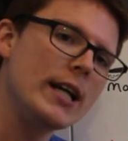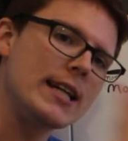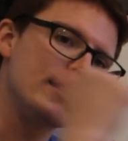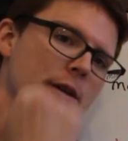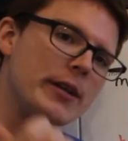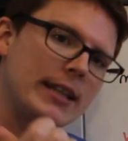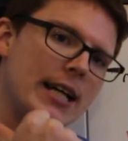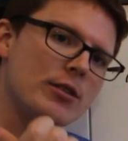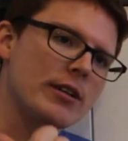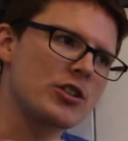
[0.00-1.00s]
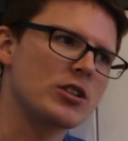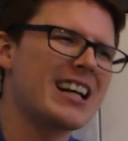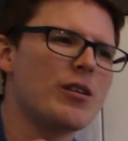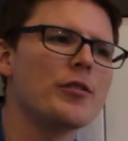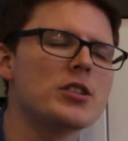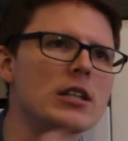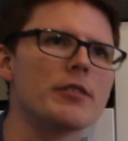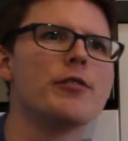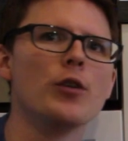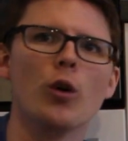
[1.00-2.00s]
is going in that direction. Now, obviously the
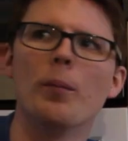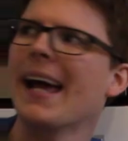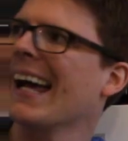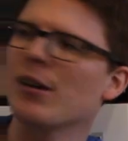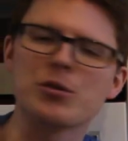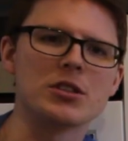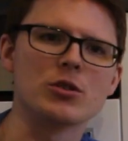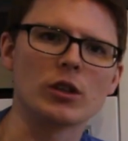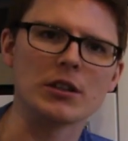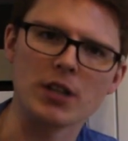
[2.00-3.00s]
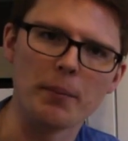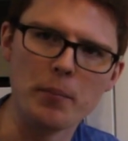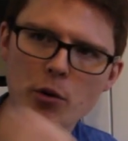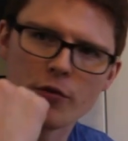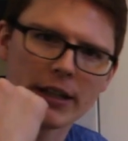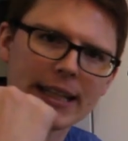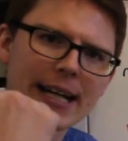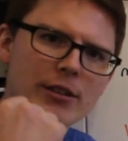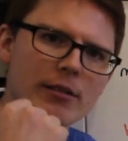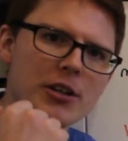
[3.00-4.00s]
floor, my house, is not going to start moving in
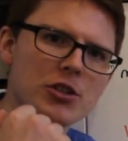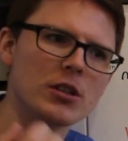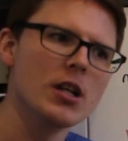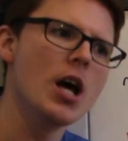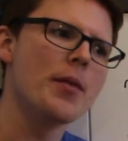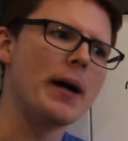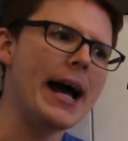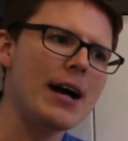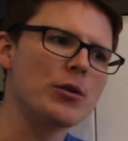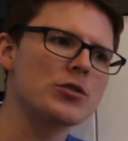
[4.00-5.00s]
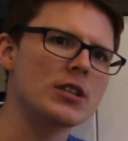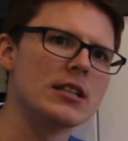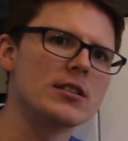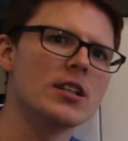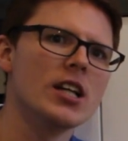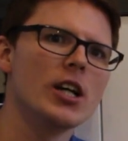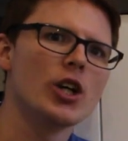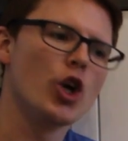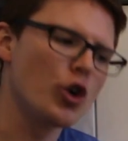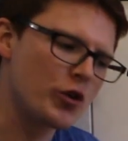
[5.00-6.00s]
that direction. The house is
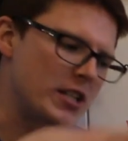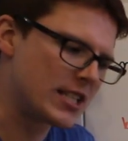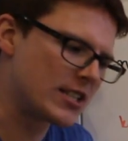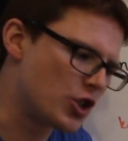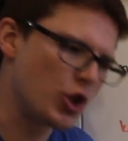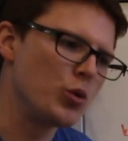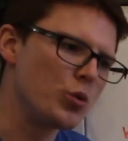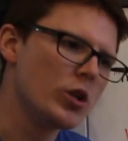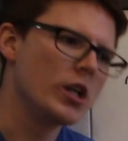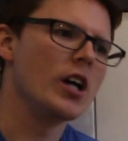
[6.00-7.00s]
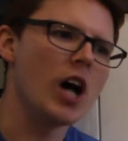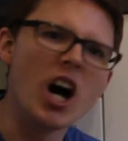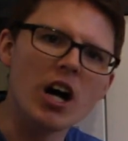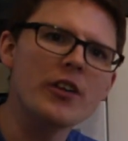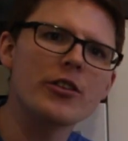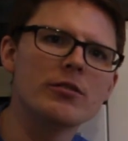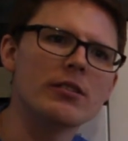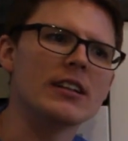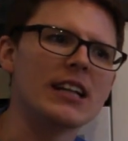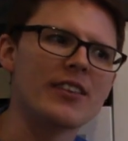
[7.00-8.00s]
concreted to Earth.
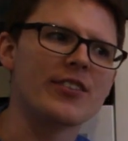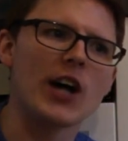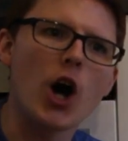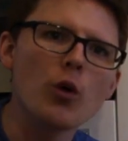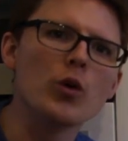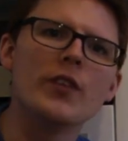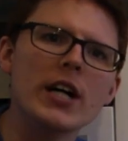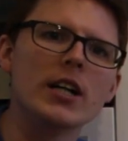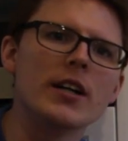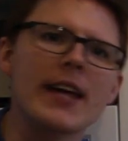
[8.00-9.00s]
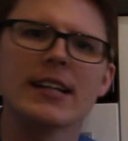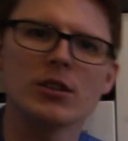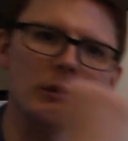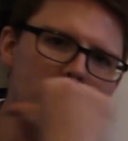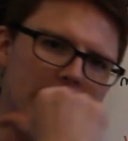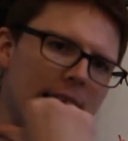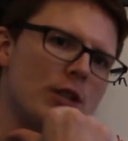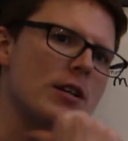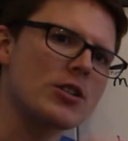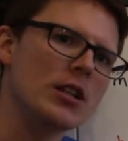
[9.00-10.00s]
The whole of Earth ends up going in that
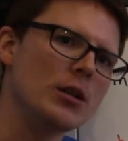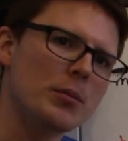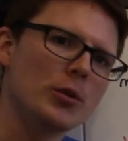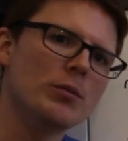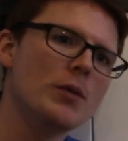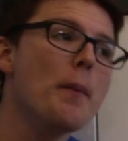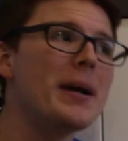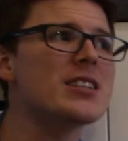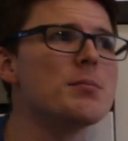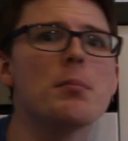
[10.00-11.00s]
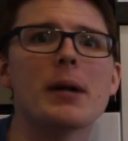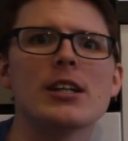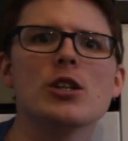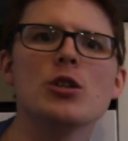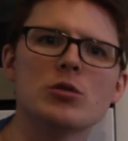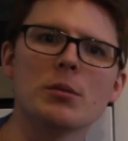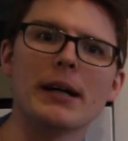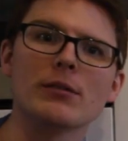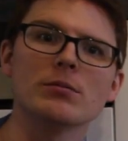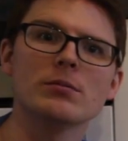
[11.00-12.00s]
direction a little bit more. But it's a minute
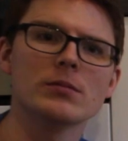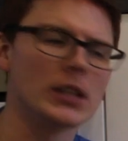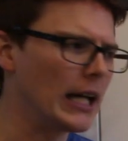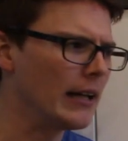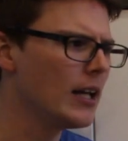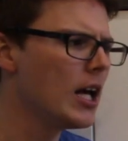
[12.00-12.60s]
amount, okay?